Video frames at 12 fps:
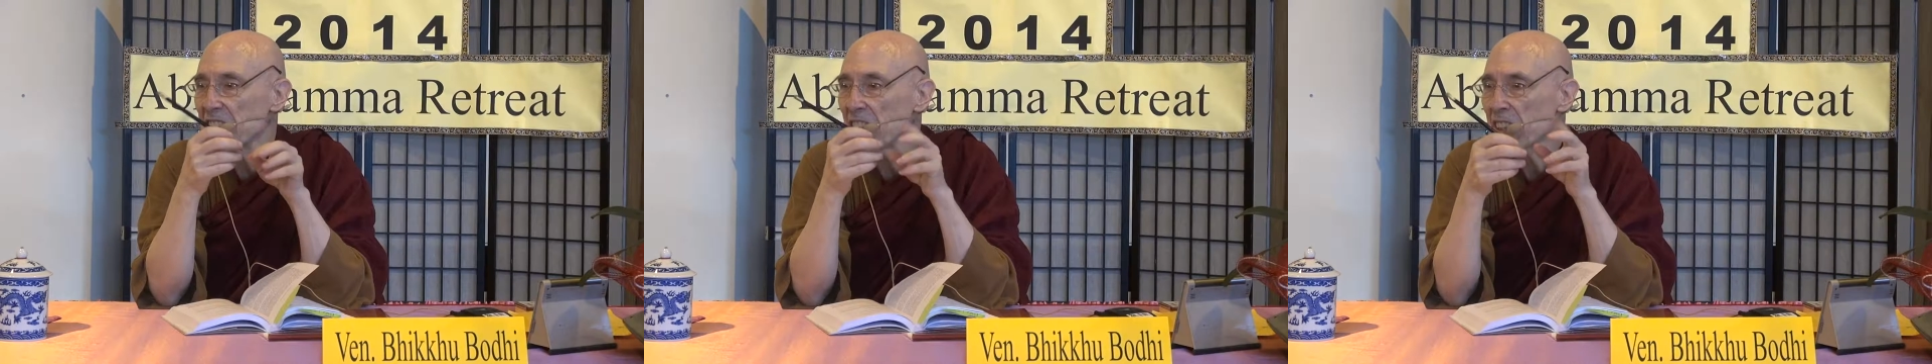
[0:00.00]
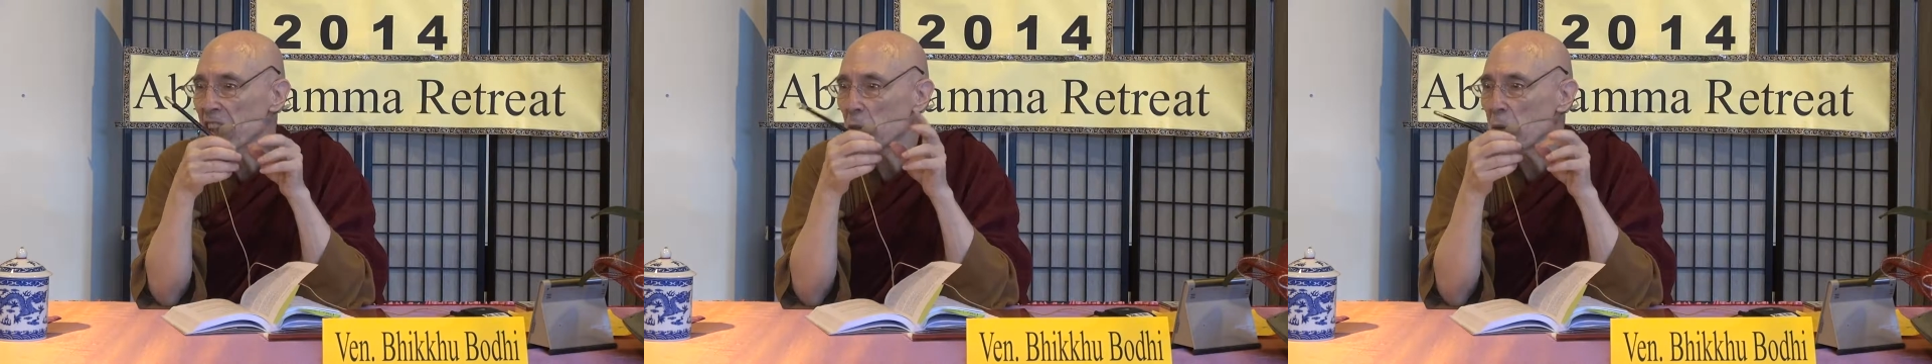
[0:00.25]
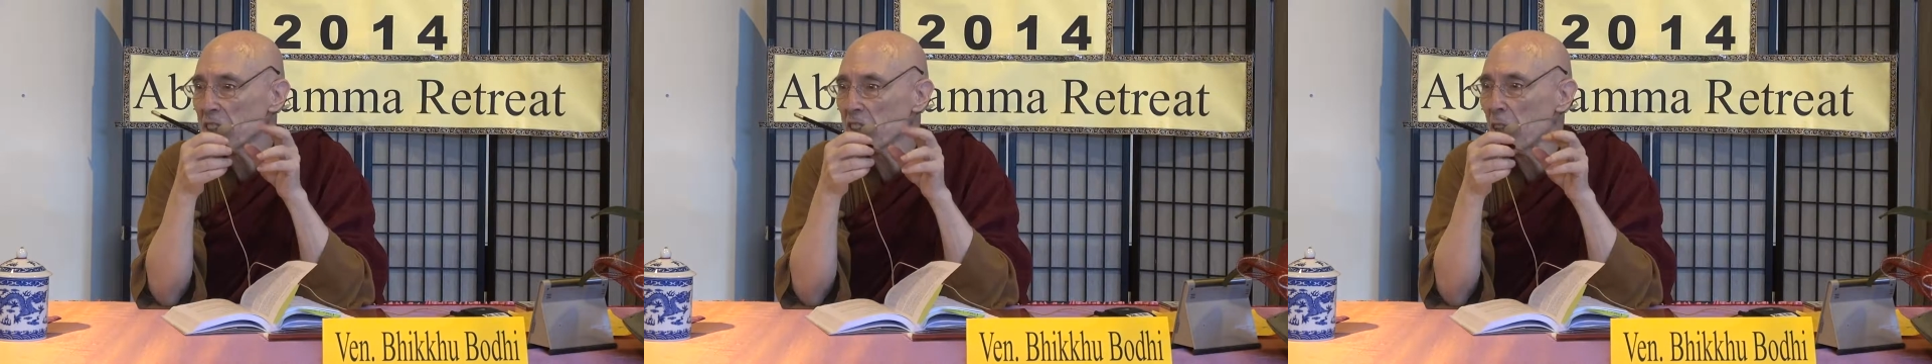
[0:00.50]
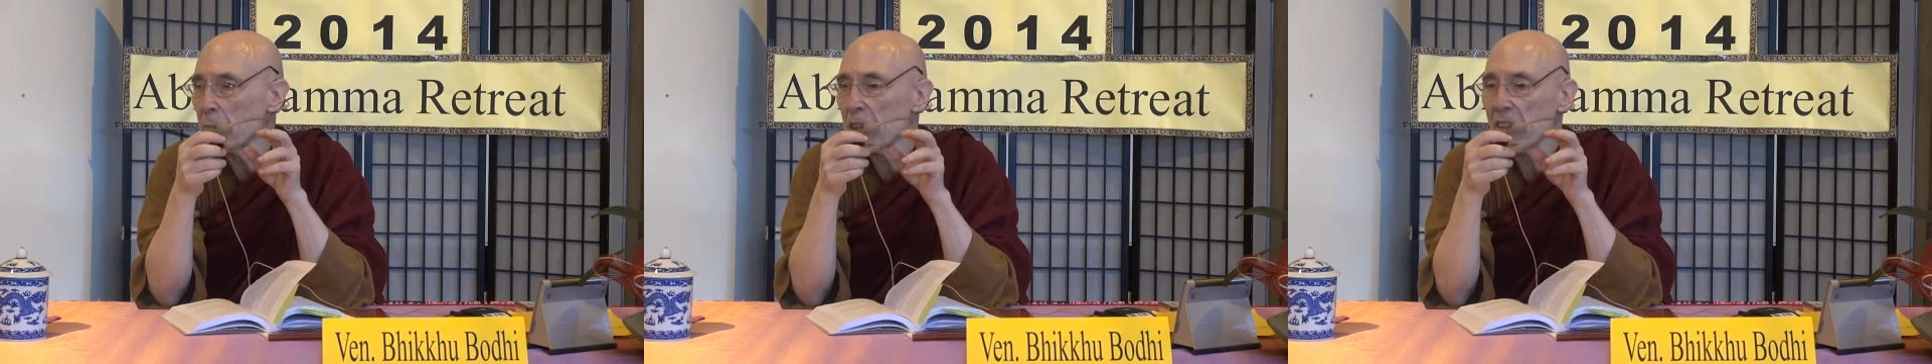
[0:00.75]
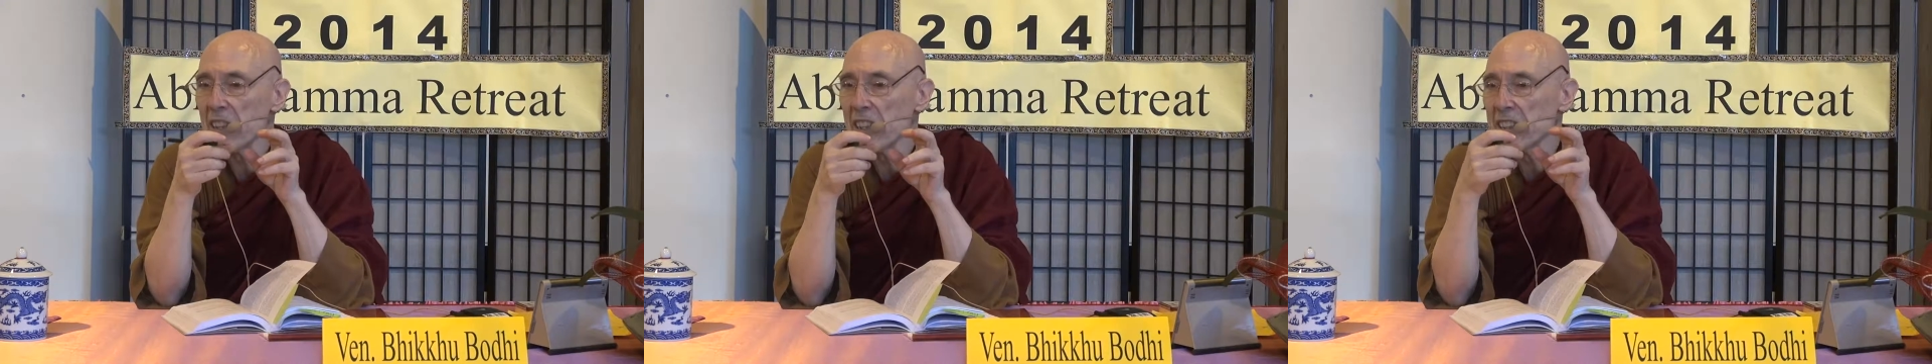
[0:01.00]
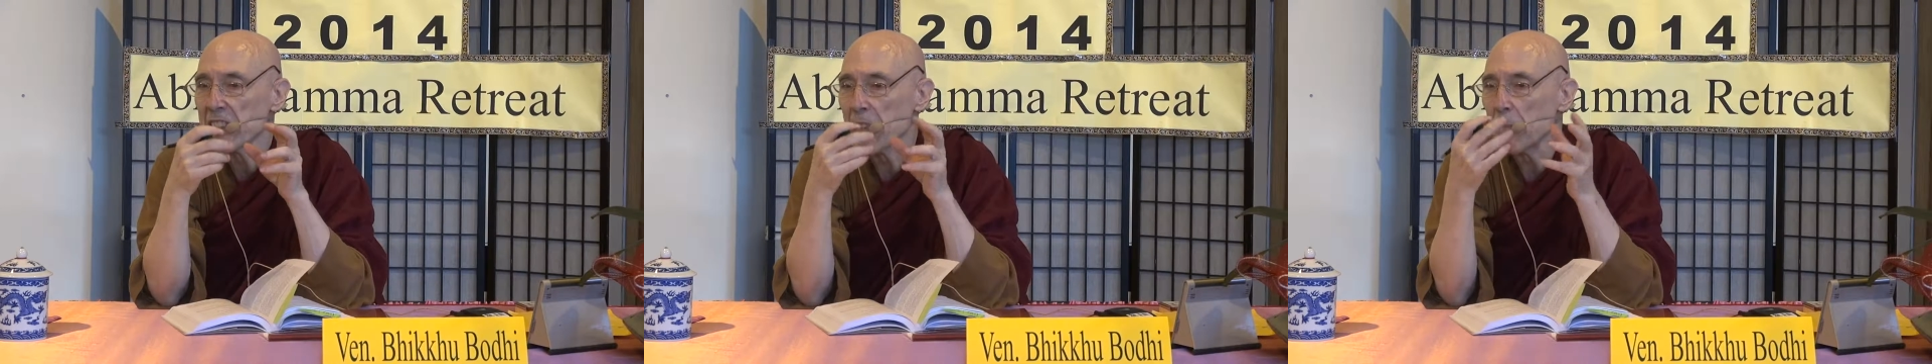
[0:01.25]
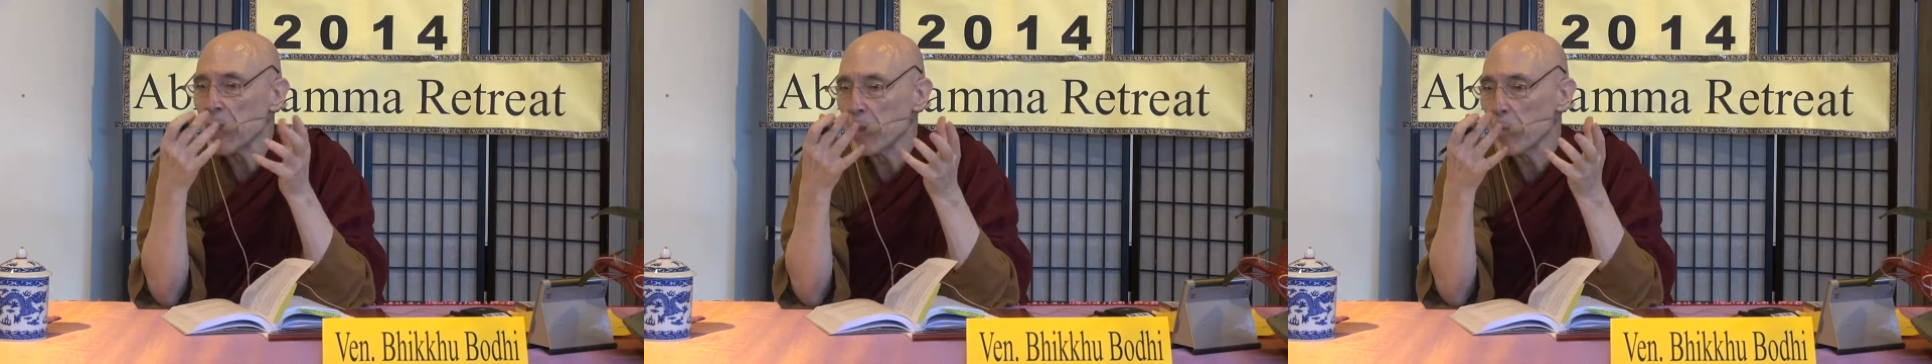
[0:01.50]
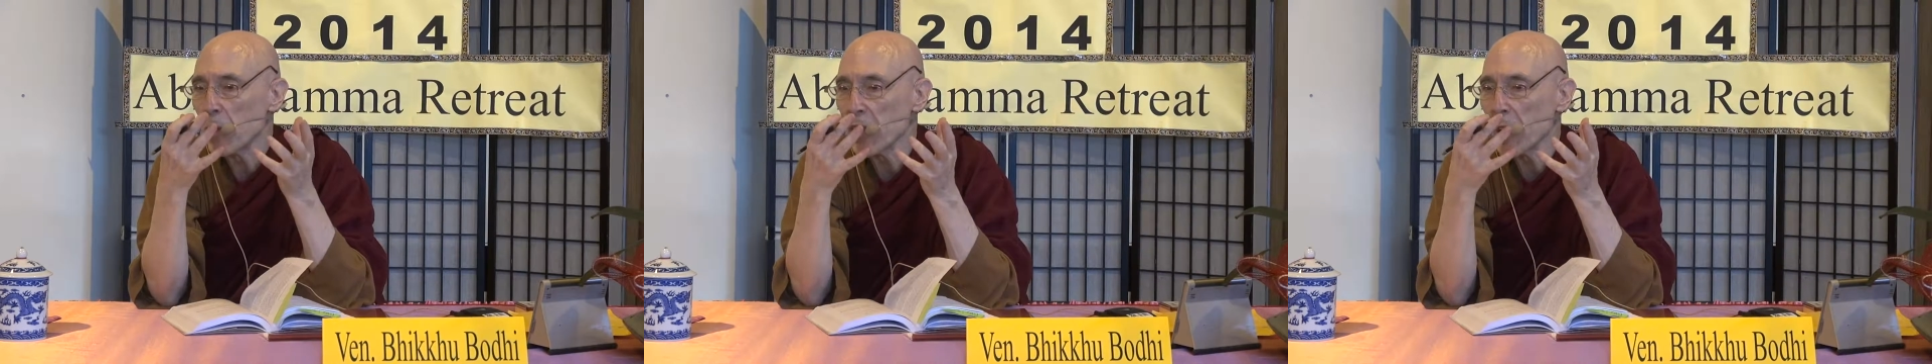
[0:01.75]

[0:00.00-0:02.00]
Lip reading: during the question period, somebody brought